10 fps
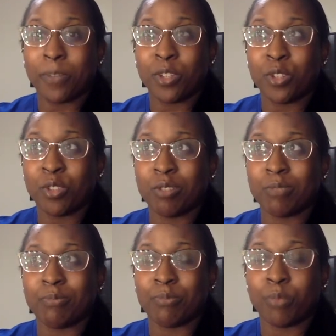you're
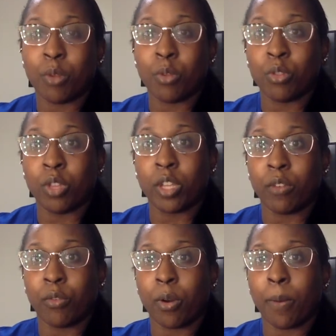looking
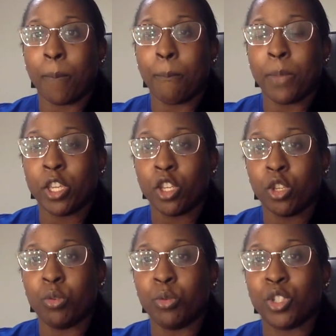for a
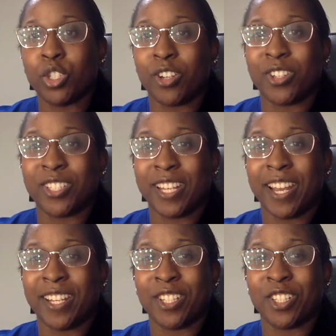huge chunk of
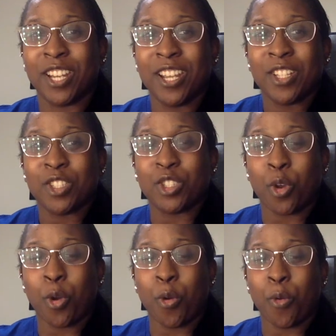change.
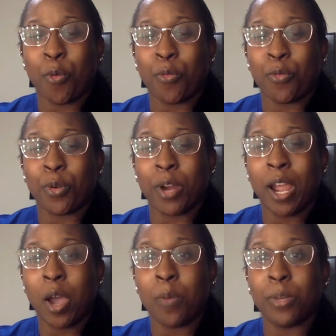So for
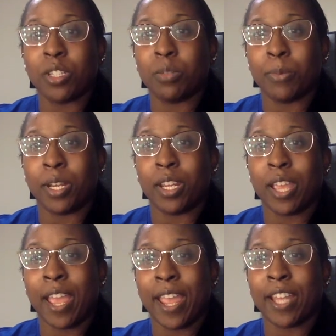how much money
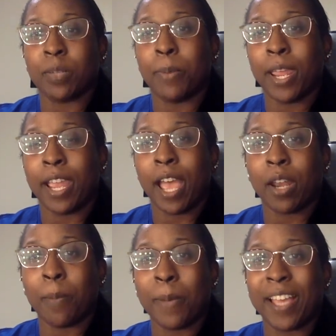I had to pay out
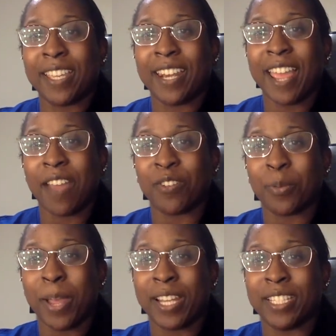of pocket after
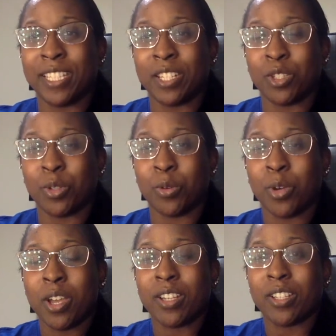my dental
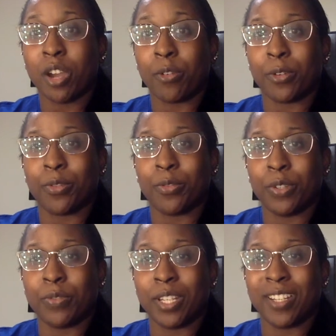covered
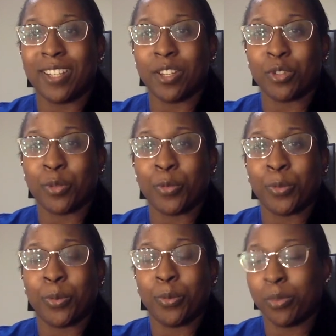1,500
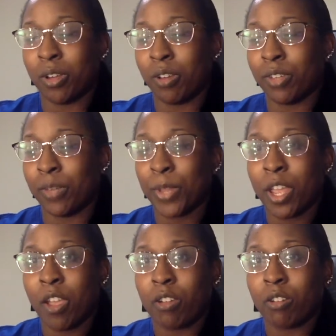of it,
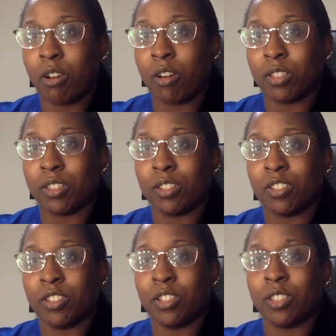costs
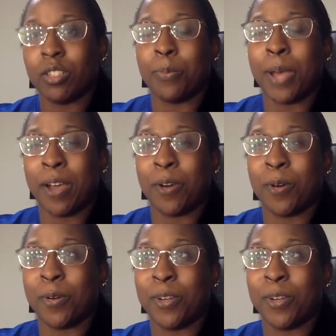just about